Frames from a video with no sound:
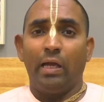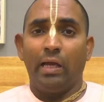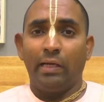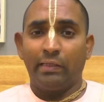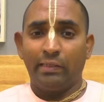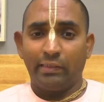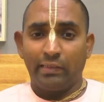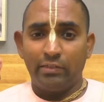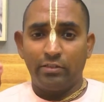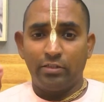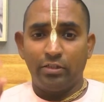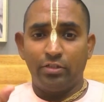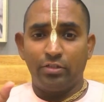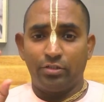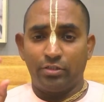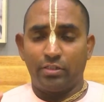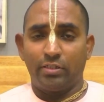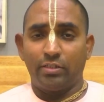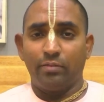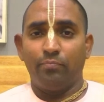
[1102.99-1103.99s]

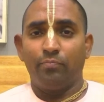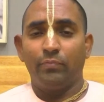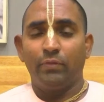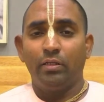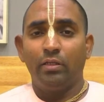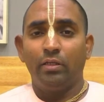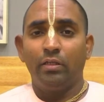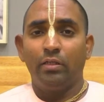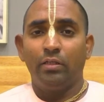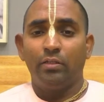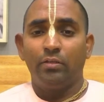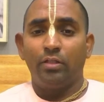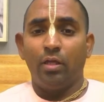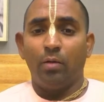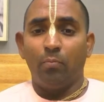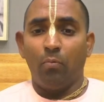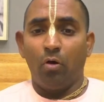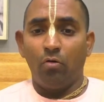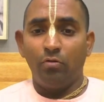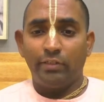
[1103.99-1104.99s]
agriculturists, the
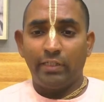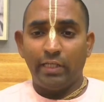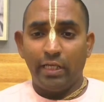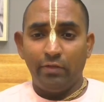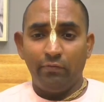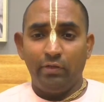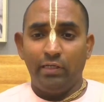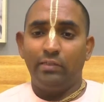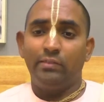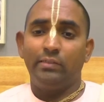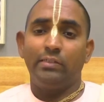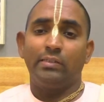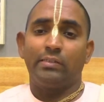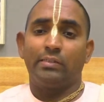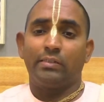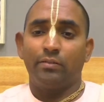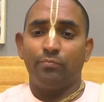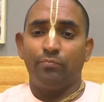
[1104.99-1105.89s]
mountain villages,